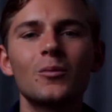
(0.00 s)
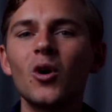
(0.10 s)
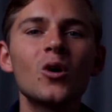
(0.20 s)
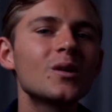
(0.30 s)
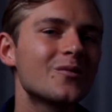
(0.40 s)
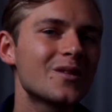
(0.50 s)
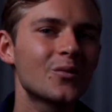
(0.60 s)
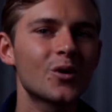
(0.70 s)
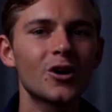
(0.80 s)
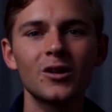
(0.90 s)
from all over the
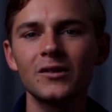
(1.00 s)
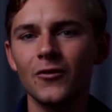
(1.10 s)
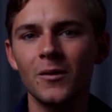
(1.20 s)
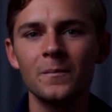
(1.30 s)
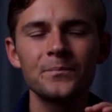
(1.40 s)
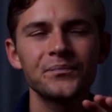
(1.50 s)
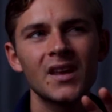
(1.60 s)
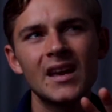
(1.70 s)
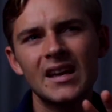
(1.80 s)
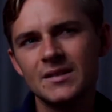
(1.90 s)
world, from
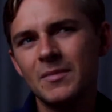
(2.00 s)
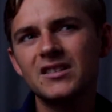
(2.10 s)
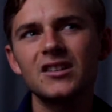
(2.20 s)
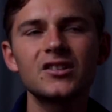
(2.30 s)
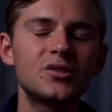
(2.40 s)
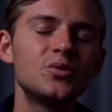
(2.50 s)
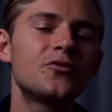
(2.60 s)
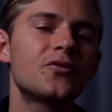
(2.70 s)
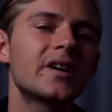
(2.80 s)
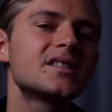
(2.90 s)
especially two
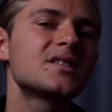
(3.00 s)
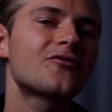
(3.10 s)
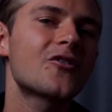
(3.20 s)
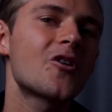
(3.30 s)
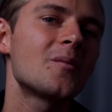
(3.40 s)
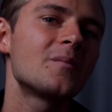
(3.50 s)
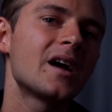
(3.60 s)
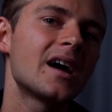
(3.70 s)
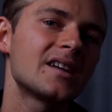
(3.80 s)
friends from